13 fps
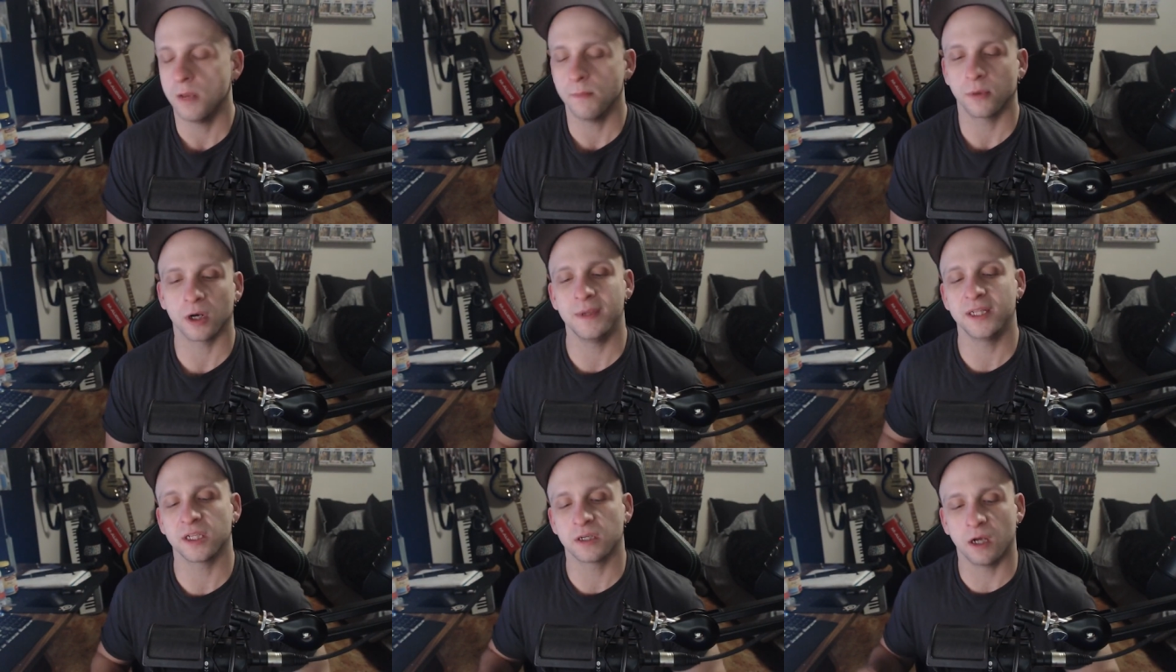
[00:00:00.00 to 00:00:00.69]
But I'm
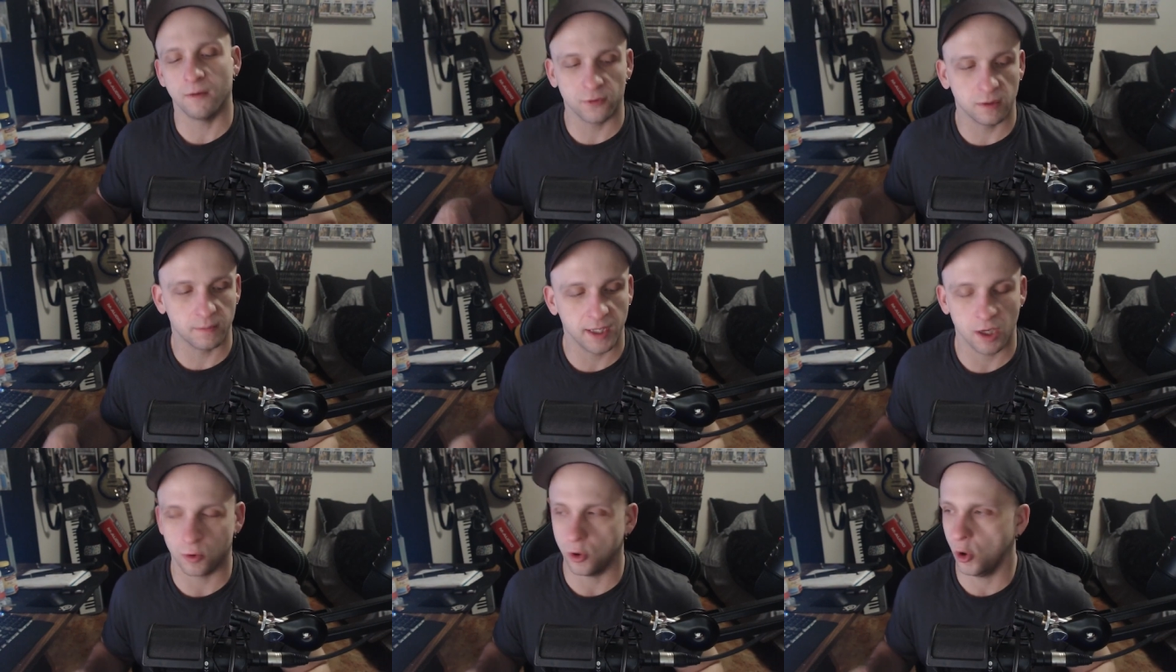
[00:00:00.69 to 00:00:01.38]
in the comfort of my
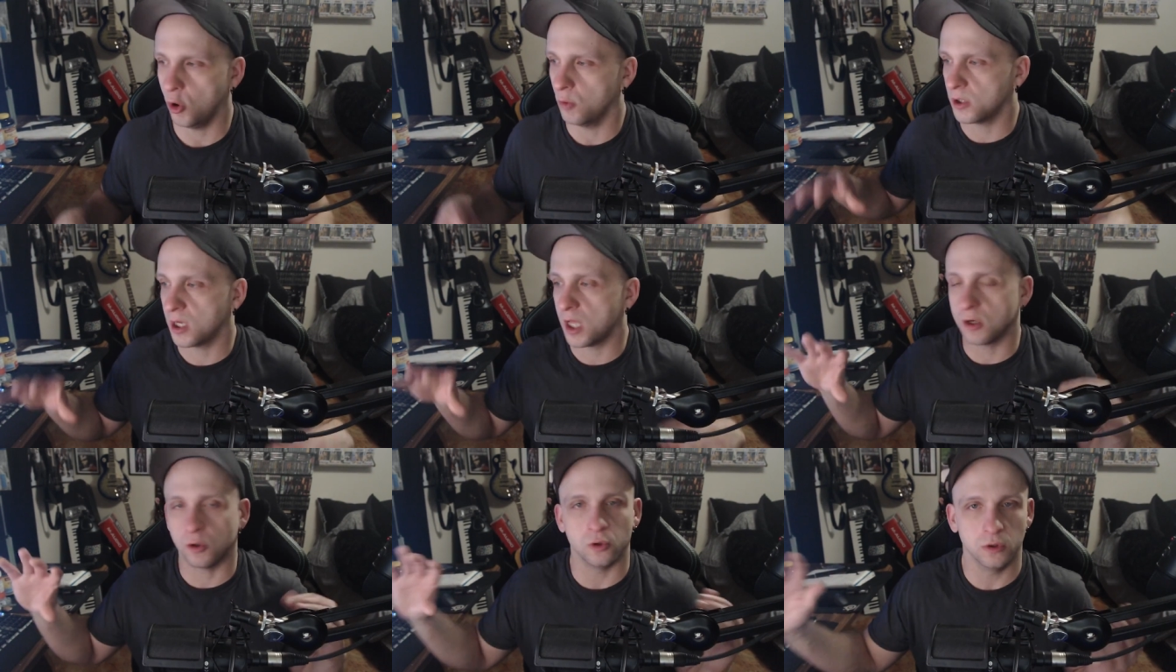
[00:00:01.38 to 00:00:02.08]
own home. They're
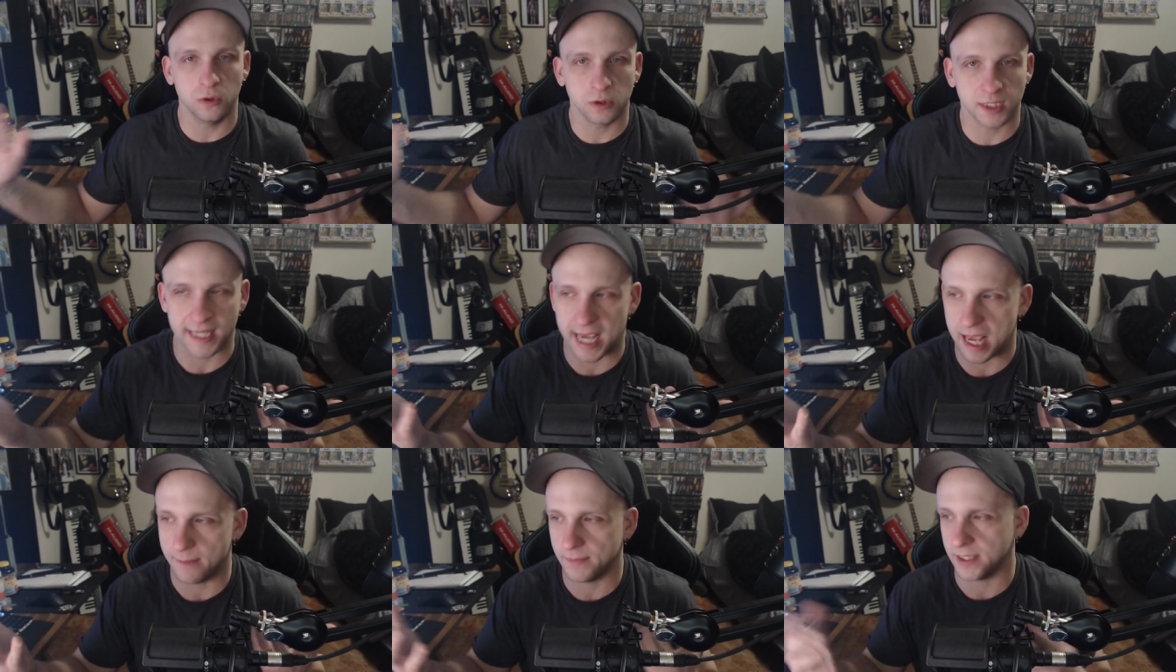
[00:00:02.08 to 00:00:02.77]
not all looking
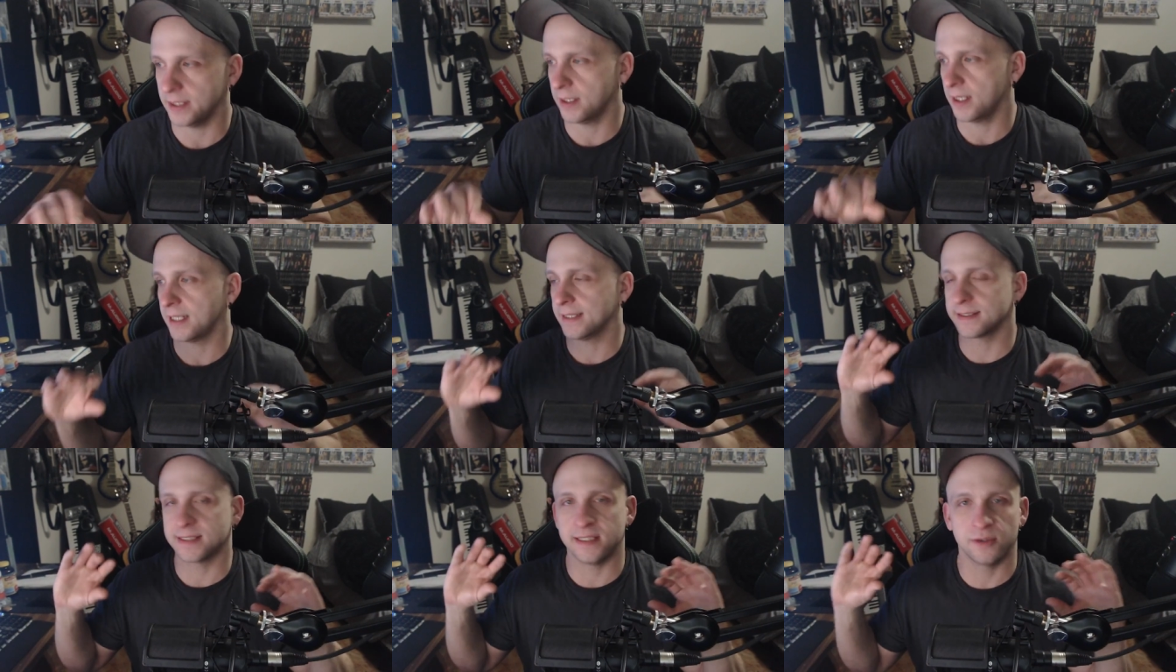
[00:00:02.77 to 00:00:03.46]
at me, and I
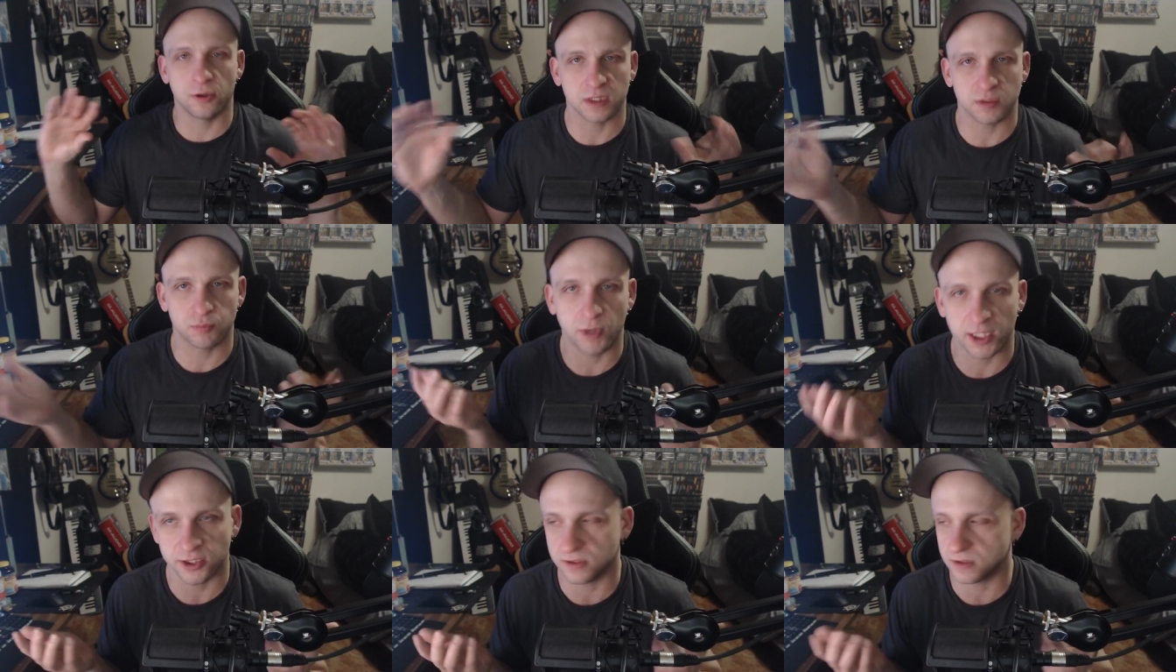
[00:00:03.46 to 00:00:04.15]
can see their
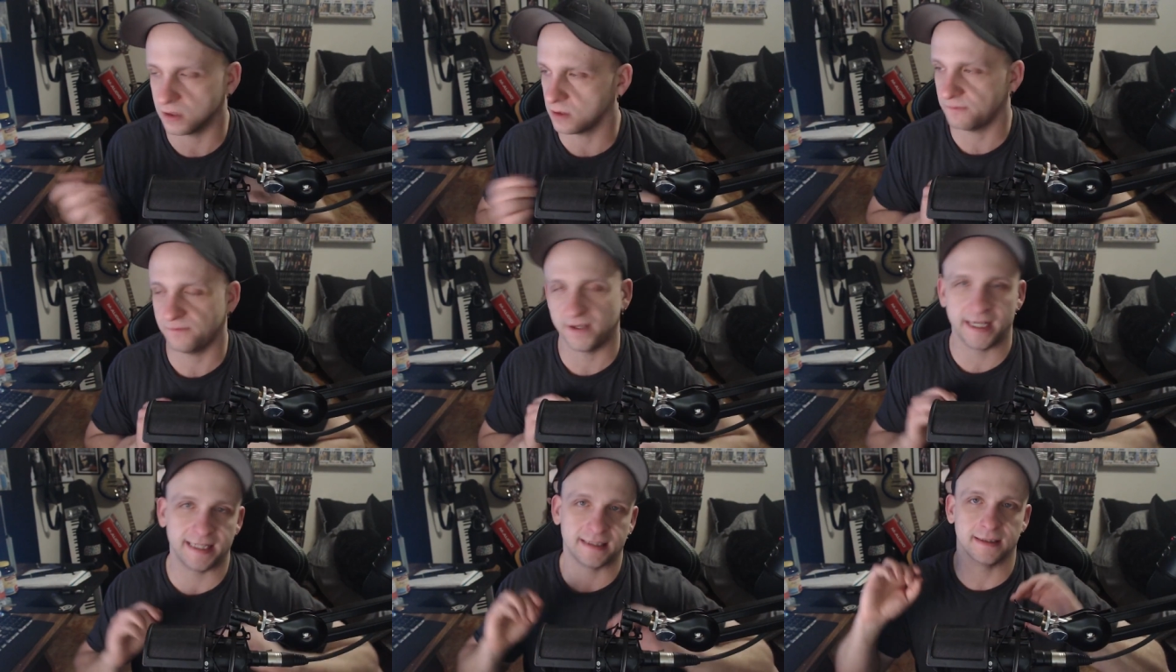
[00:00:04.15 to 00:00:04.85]
expressions on their
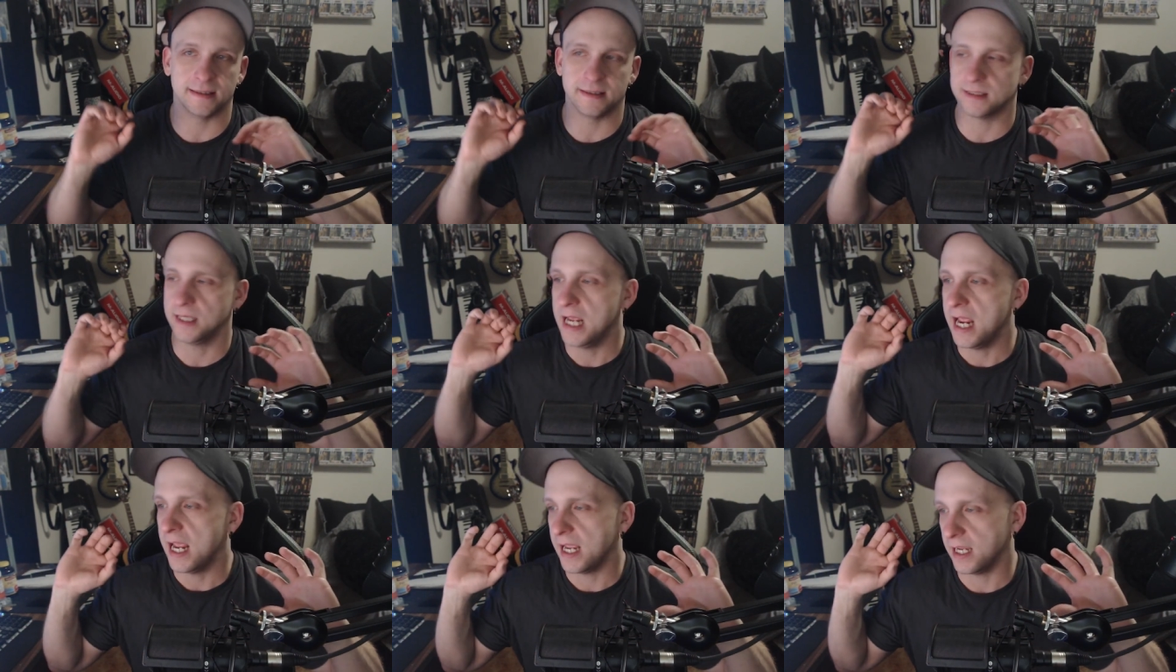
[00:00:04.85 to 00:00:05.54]
faces
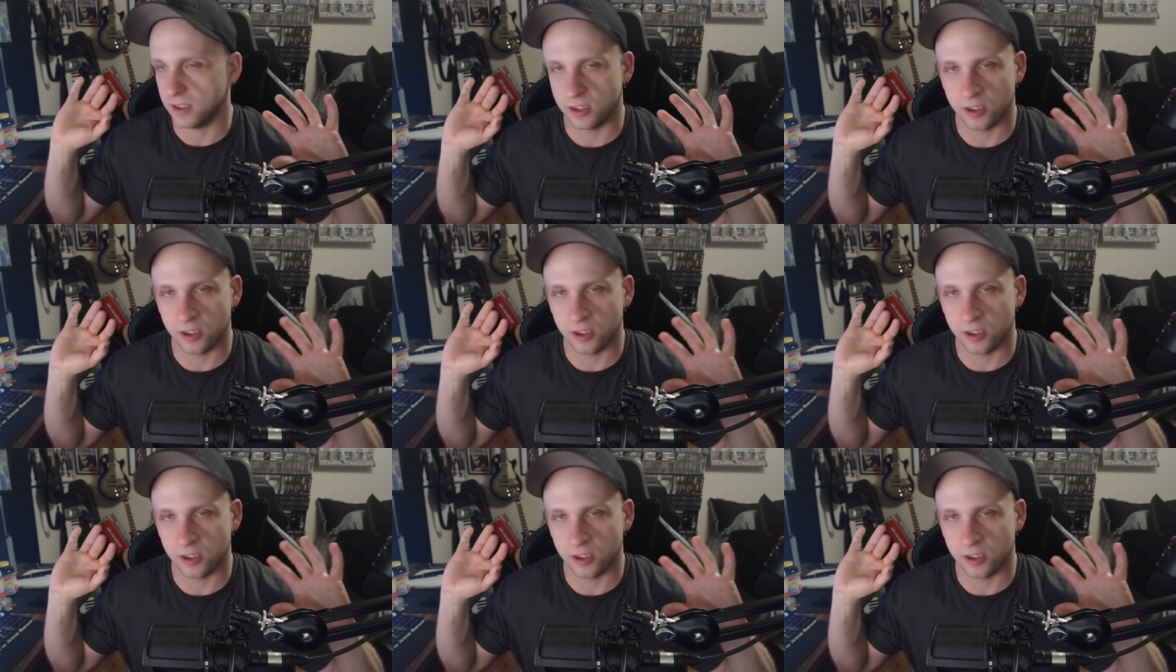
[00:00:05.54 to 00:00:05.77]
and, you